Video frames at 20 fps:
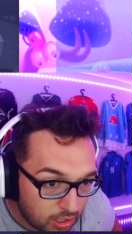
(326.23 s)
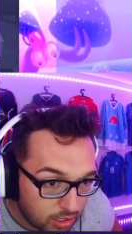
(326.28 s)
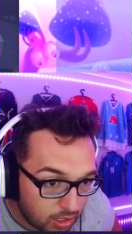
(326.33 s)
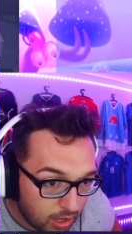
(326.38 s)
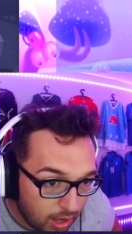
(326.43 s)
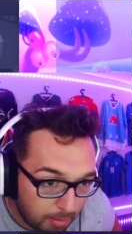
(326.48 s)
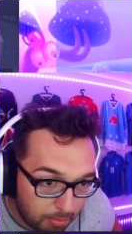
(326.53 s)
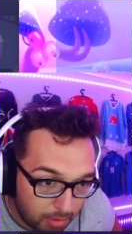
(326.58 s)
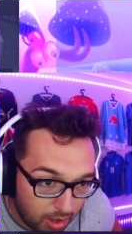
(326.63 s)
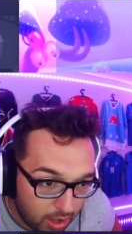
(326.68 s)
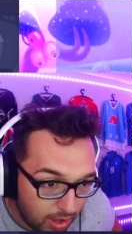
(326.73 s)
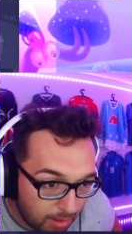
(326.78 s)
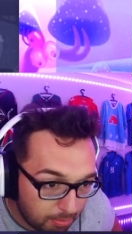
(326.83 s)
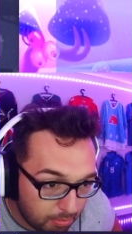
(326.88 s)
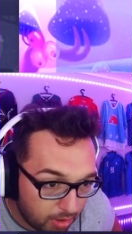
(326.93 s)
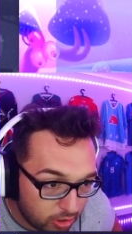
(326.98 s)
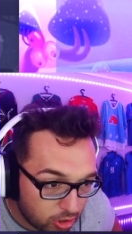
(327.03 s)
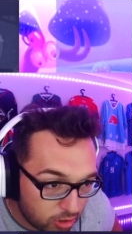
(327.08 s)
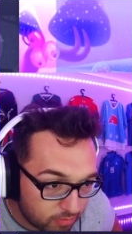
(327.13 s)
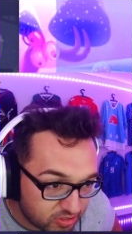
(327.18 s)
I'm
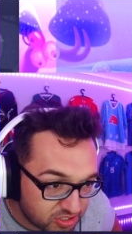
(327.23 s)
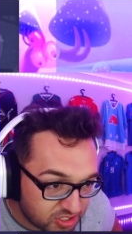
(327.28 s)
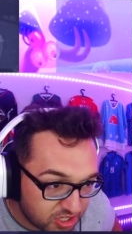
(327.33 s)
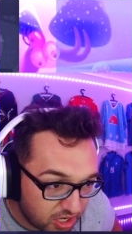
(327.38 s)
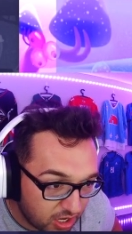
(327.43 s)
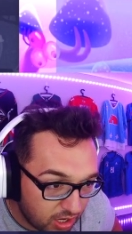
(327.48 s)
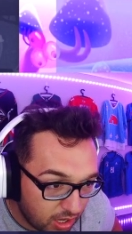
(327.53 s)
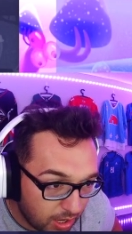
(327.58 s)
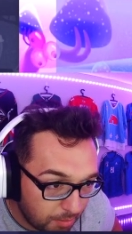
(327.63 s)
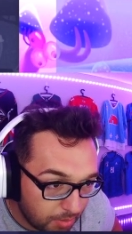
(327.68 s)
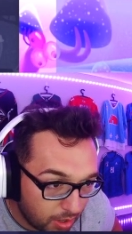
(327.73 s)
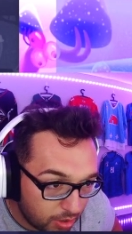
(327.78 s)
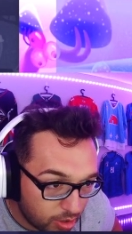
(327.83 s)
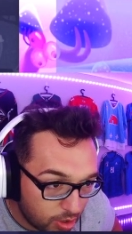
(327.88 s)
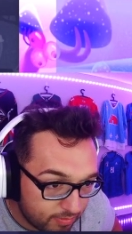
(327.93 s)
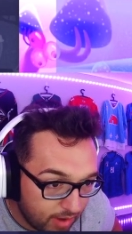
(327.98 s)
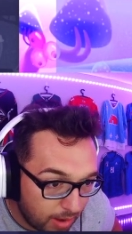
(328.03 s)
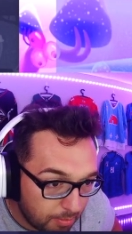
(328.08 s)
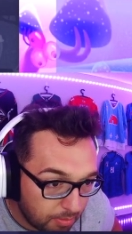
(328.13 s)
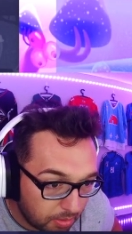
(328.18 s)
not nervous yet. I'm
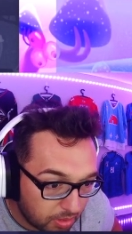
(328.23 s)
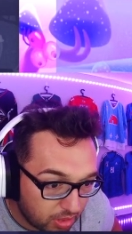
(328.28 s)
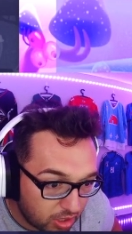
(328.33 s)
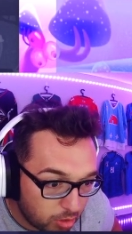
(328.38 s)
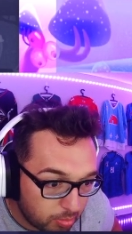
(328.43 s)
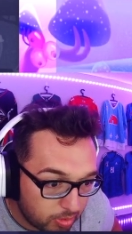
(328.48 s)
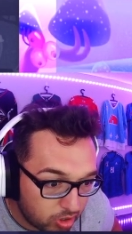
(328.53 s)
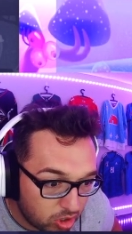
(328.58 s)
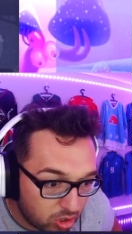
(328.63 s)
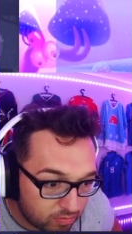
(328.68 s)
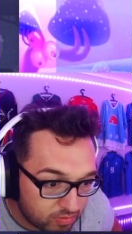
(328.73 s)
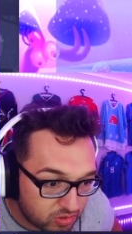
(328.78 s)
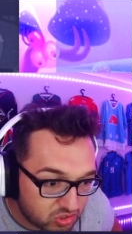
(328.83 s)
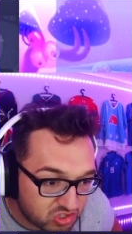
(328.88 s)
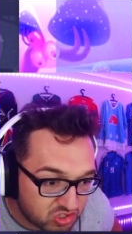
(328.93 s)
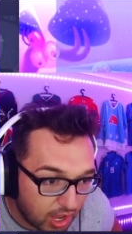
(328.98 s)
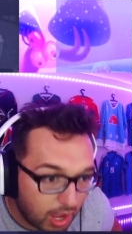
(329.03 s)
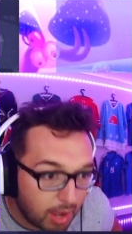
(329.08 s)
a little bit nervous